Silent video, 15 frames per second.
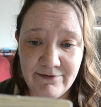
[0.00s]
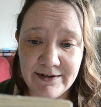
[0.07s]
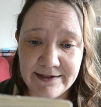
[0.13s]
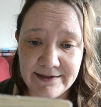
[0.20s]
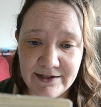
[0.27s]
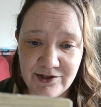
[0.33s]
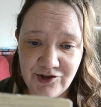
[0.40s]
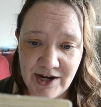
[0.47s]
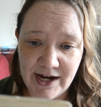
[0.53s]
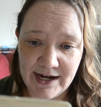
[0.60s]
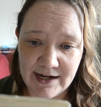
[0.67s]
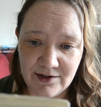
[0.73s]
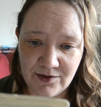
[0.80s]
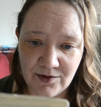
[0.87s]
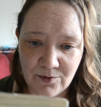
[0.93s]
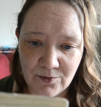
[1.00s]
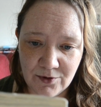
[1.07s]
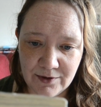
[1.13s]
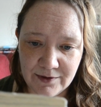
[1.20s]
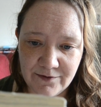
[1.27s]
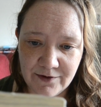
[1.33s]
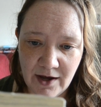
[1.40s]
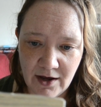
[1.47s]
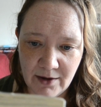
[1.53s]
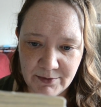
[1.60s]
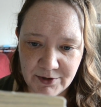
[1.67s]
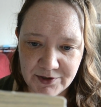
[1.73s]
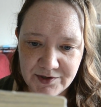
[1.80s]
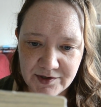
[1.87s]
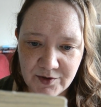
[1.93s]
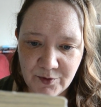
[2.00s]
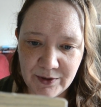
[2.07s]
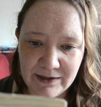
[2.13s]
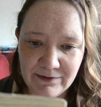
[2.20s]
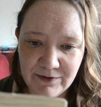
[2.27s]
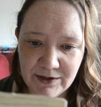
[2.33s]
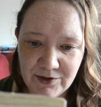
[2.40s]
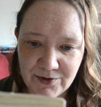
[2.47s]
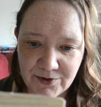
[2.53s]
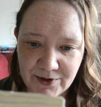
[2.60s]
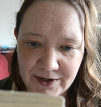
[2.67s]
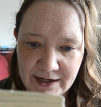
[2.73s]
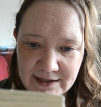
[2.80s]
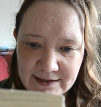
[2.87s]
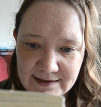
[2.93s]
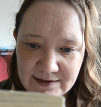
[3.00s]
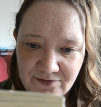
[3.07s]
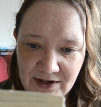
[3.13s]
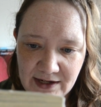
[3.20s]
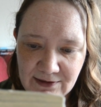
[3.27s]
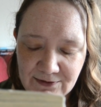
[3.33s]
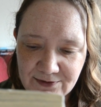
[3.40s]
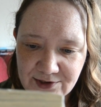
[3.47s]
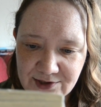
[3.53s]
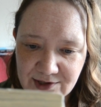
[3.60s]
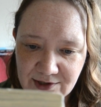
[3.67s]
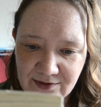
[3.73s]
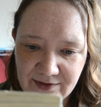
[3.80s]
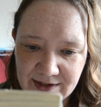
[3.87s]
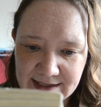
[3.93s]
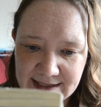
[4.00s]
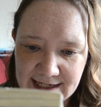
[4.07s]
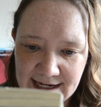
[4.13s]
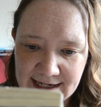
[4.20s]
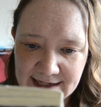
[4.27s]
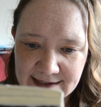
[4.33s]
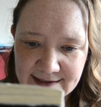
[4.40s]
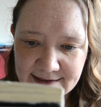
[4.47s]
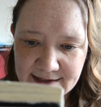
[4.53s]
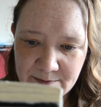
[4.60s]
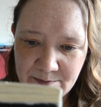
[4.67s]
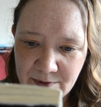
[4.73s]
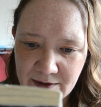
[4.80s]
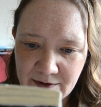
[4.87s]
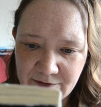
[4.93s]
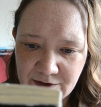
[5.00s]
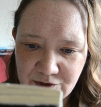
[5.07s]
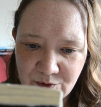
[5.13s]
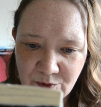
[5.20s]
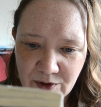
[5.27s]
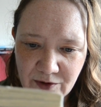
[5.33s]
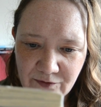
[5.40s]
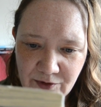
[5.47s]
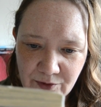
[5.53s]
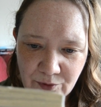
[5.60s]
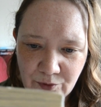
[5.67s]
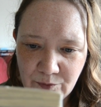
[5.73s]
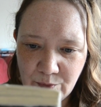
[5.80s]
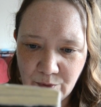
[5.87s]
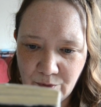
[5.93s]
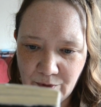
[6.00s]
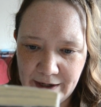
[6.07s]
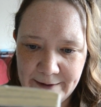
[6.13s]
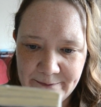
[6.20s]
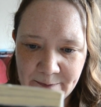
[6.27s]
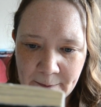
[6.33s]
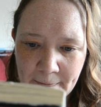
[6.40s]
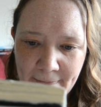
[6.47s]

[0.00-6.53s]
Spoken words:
is a giant in the world of commerce, Queen Victoria's faithful servant, and a slip of a 12-year-old boy.